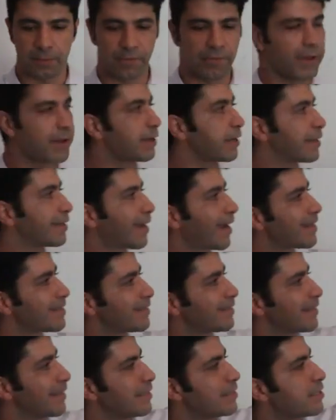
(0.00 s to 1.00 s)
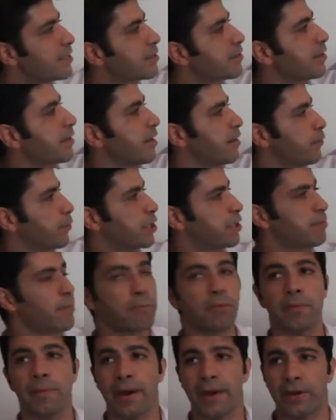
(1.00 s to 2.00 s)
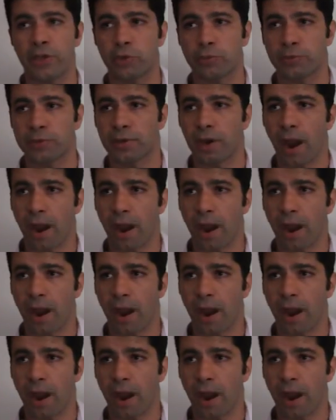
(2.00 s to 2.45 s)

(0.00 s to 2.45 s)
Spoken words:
very nicely integrated with the memory management